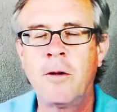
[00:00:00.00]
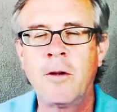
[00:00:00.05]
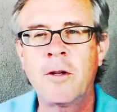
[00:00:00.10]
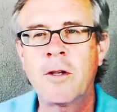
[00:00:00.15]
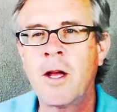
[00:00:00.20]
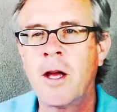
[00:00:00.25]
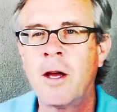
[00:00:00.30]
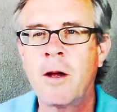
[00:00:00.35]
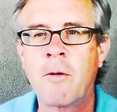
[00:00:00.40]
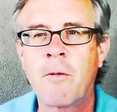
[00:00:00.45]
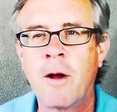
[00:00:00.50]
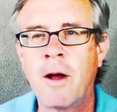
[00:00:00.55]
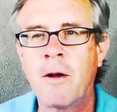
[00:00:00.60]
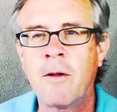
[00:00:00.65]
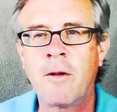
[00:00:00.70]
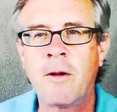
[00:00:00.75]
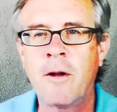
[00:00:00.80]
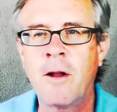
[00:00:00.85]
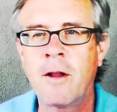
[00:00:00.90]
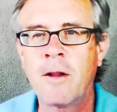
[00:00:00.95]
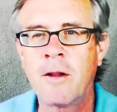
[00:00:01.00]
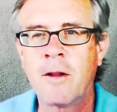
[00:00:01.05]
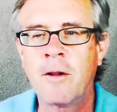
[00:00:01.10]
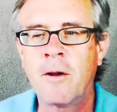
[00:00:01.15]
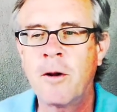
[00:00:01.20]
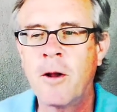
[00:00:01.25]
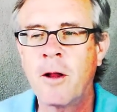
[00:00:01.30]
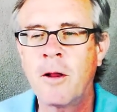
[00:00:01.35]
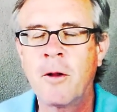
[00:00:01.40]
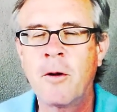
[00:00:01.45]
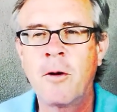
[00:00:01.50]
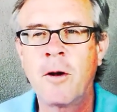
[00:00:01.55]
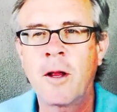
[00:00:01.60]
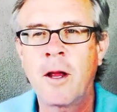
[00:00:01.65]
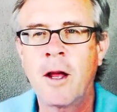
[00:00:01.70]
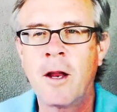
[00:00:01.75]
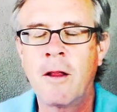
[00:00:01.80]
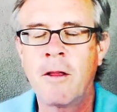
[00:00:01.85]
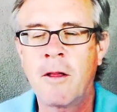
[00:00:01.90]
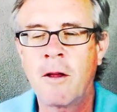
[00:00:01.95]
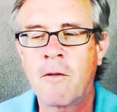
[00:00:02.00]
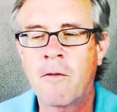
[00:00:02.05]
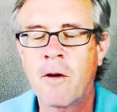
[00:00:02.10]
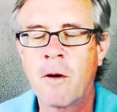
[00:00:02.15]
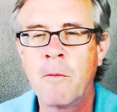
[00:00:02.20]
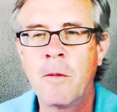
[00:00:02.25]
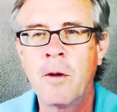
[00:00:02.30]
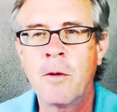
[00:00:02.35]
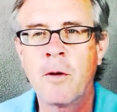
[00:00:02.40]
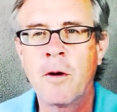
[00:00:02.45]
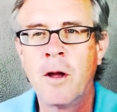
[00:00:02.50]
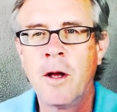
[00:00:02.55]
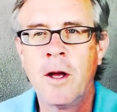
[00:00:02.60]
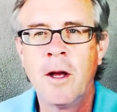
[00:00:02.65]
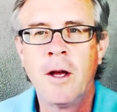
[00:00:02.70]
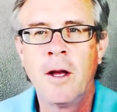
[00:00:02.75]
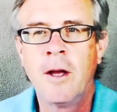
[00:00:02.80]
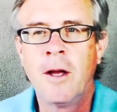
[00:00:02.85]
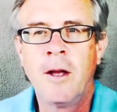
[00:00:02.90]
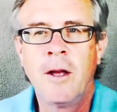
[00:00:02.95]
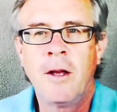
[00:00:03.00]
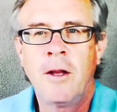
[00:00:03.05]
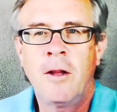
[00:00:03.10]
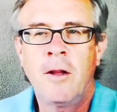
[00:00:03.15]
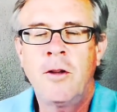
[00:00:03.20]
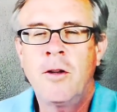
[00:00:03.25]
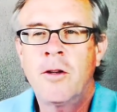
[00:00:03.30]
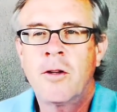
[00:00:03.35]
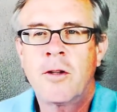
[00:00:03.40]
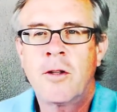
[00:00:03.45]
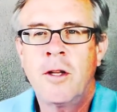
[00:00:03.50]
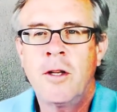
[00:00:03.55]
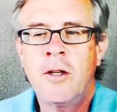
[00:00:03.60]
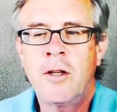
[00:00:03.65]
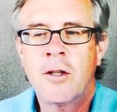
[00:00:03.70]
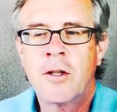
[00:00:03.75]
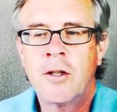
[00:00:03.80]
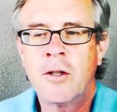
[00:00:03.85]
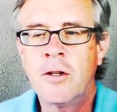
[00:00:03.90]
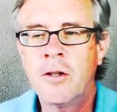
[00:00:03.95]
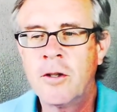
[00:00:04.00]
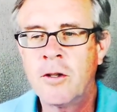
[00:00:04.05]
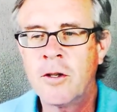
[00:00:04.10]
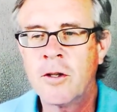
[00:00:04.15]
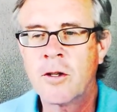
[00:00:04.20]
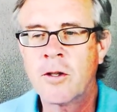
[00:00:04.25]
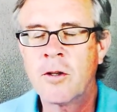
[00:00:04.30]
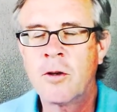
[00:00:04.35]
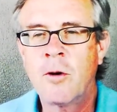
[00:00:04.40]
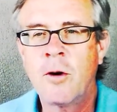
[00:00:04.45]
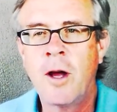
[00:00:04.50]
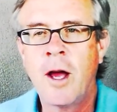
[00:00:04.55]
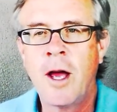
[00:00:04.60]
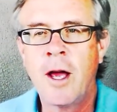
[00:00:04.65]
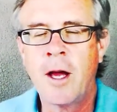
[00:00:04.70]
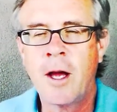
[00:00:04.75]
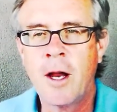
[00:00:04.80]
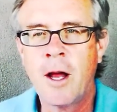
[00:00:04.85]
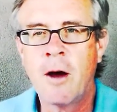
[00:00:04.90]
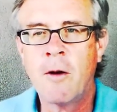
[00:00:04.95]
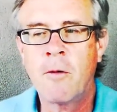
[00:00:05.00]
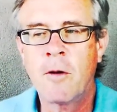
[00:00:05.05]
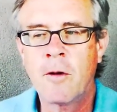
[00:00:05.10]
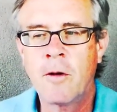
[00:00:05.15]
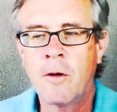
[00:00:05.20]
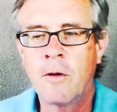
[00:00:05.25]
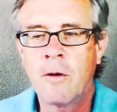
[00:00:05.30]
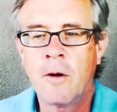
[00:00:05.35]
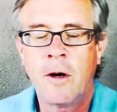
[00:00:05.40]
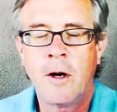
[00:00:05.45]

You just hang around. They're not they're not learning anything from you, or they just they just just enjoy hanging out with you.